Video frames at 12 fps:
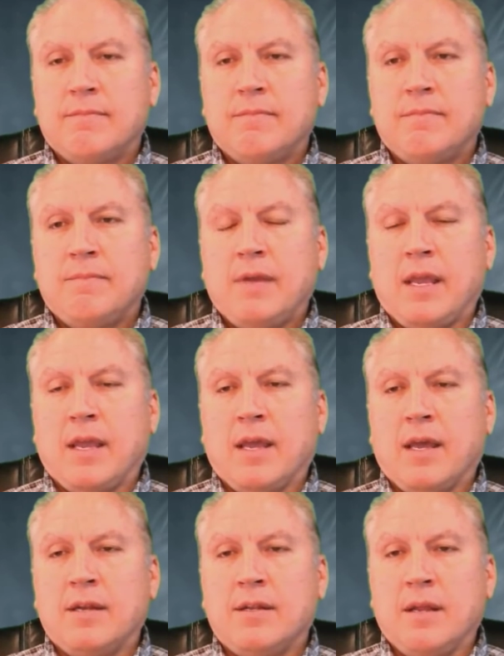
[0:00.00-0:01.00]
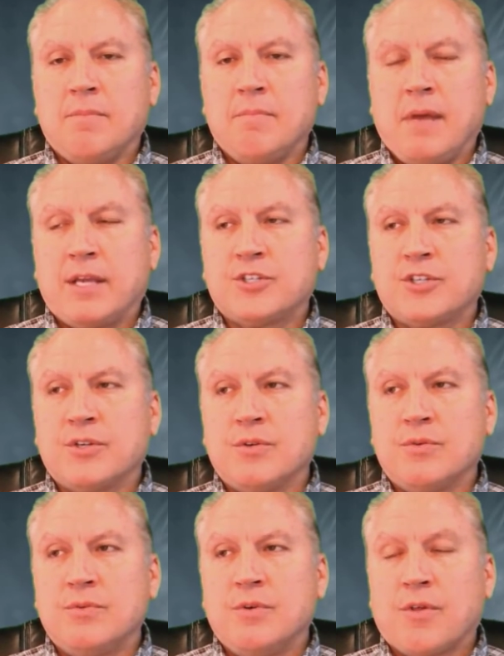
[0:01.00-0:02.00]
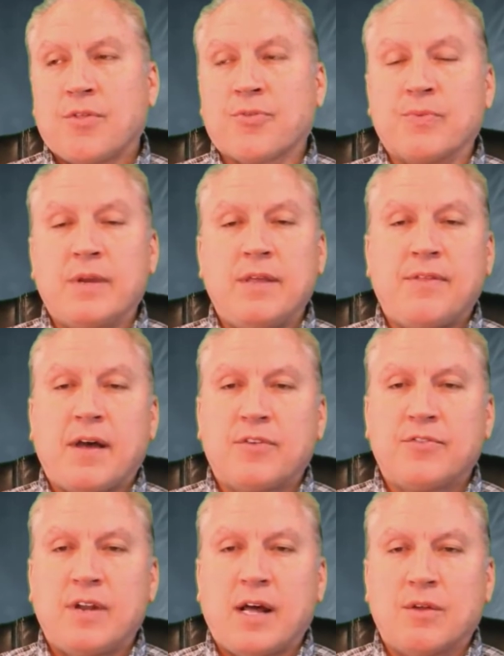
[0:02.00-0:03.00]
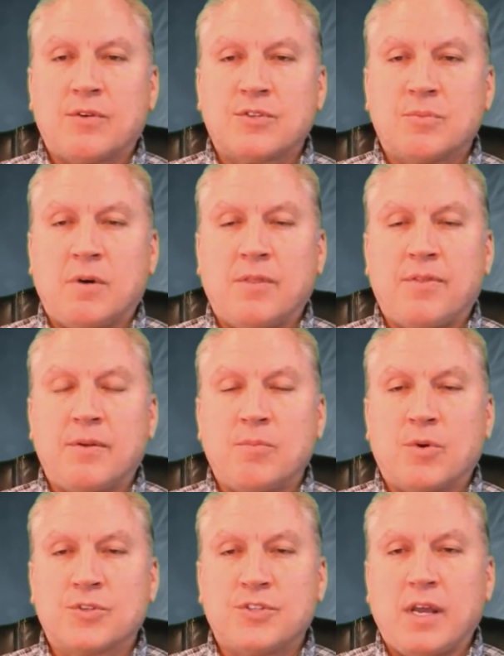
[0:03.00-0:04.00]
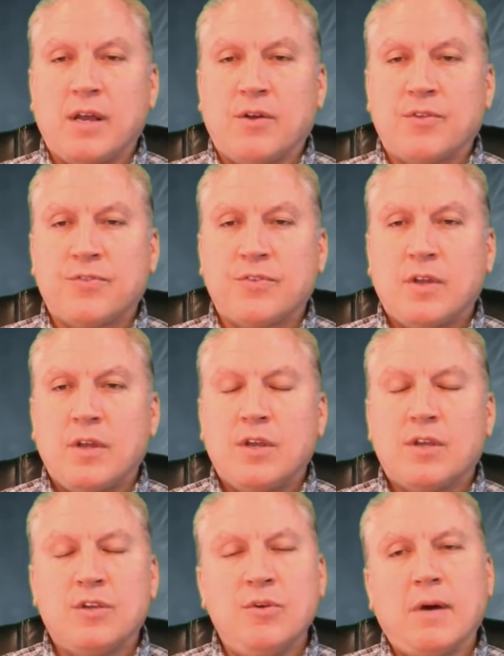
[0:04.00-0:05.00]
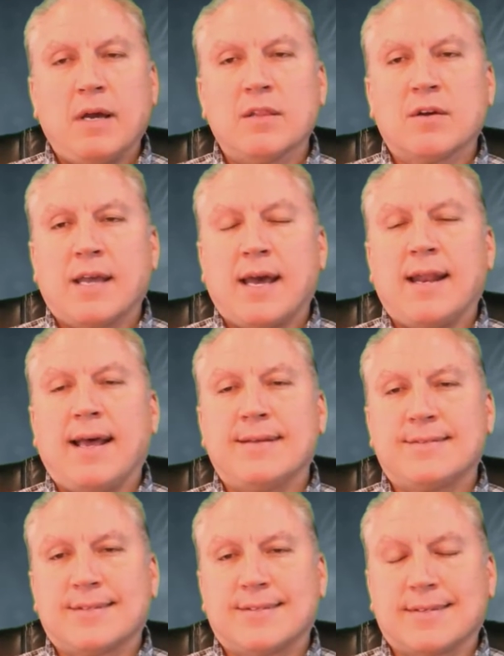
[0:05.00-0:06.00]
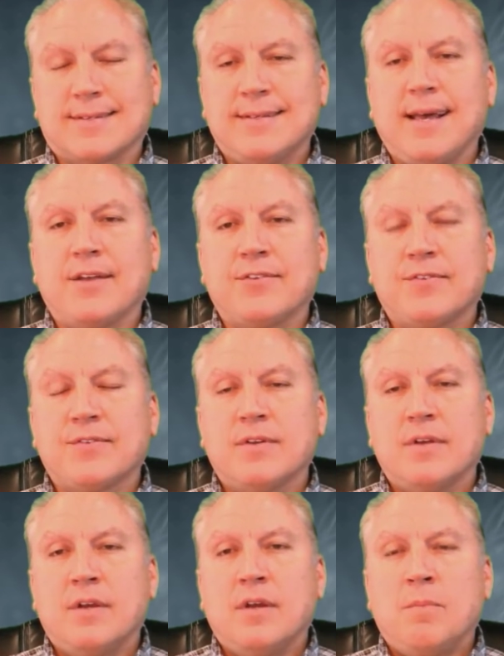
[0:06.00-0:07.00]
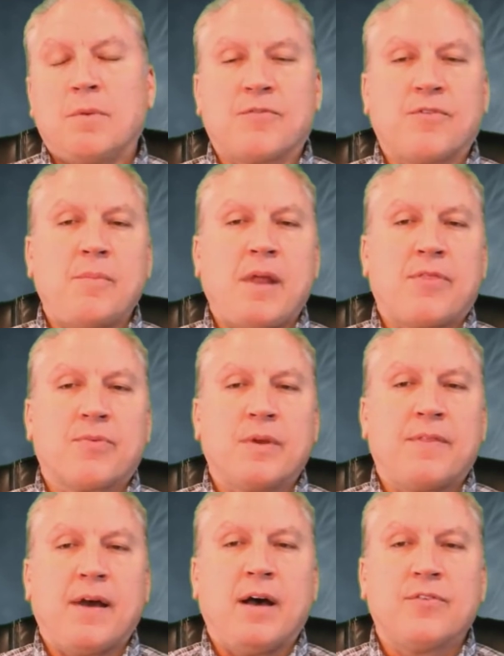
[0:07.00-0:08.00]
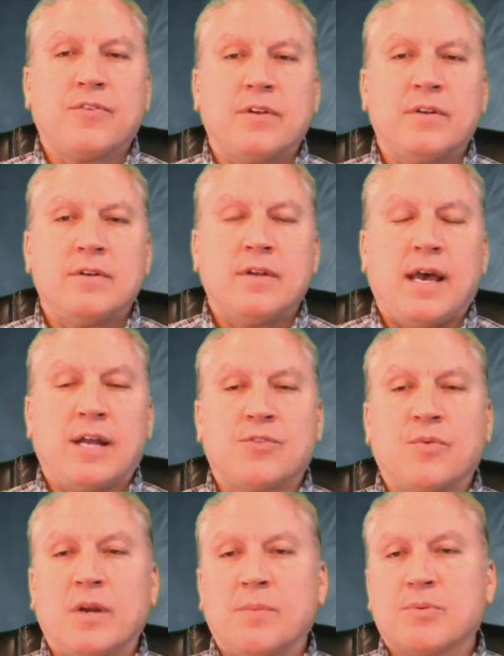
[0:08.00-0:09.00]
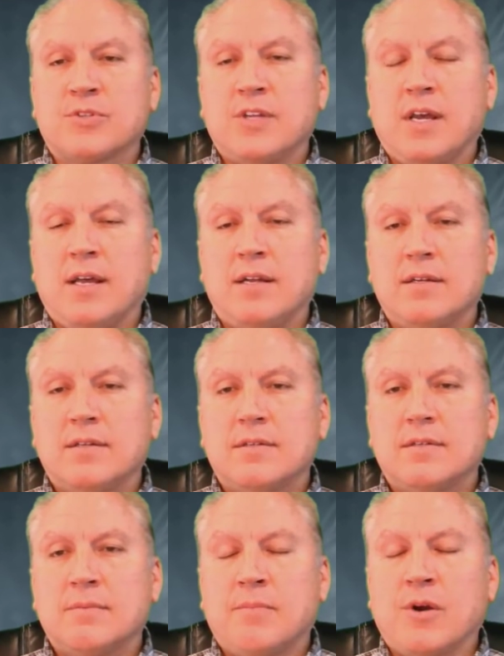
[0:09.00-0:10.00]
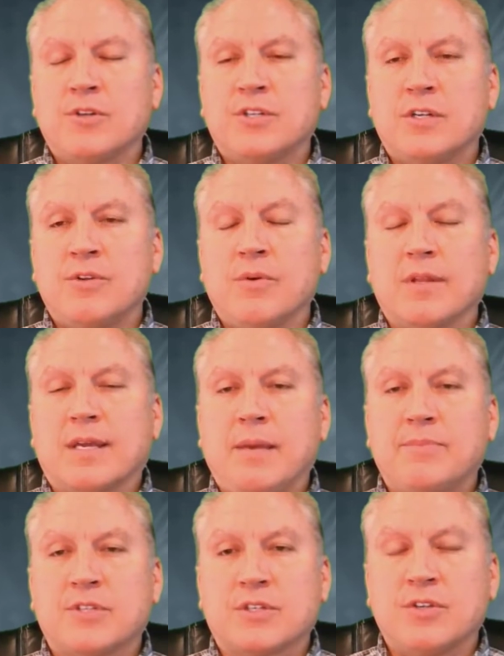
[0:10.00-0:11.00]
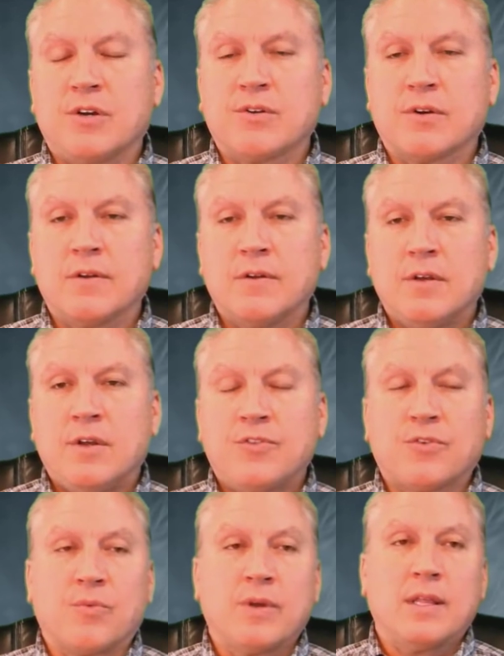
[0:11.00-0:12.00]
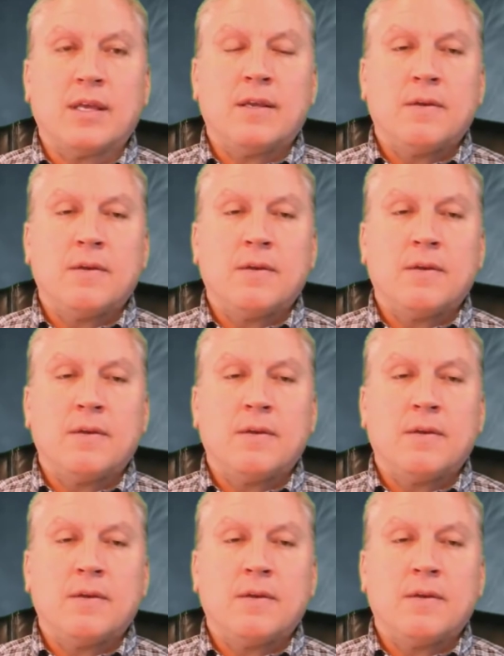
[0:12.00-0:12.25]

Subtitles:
and it makes you $3,000 a month in more sales, you might look at it as a success. But from that $3,000 at 20% margin, you only keep $600. So really,